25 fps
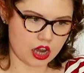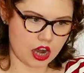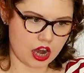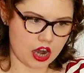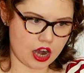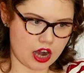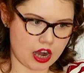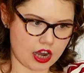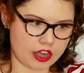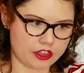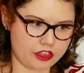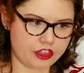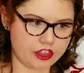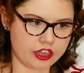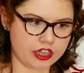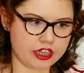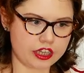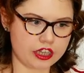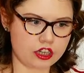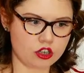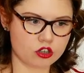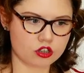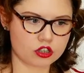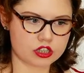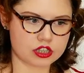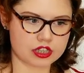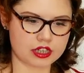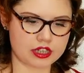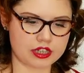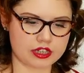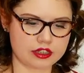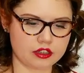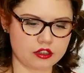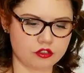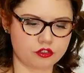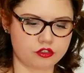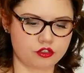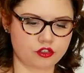I think it looks a
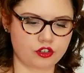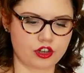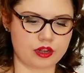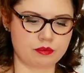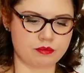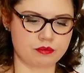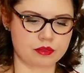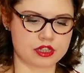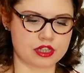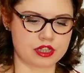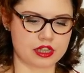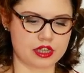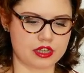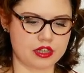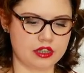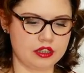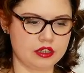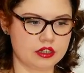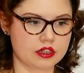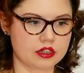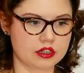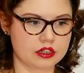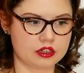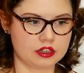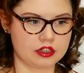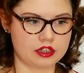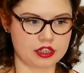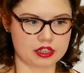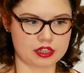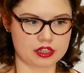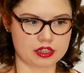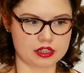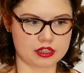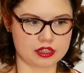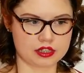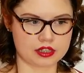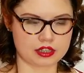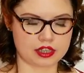little flimsy,
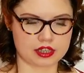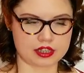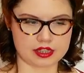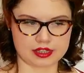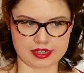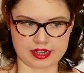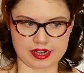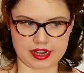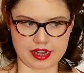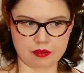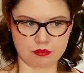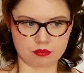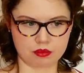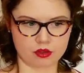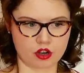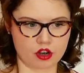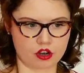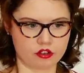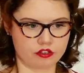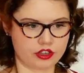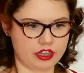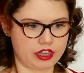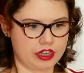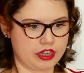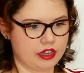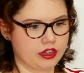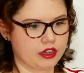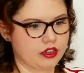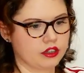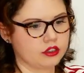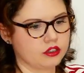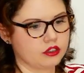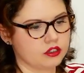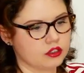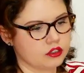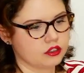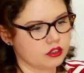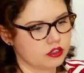this lip over here.
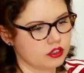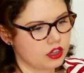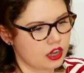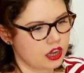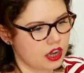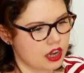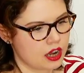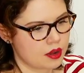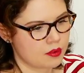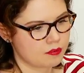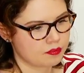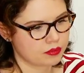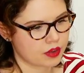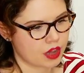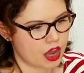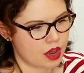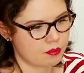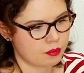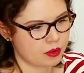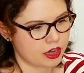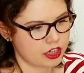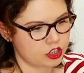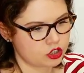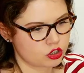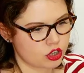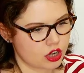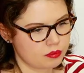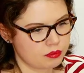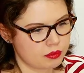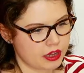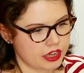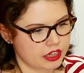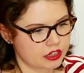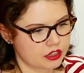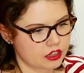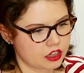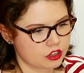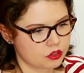I might try and make
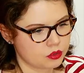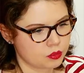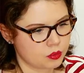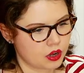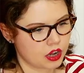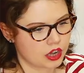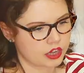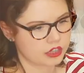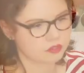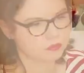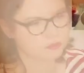another one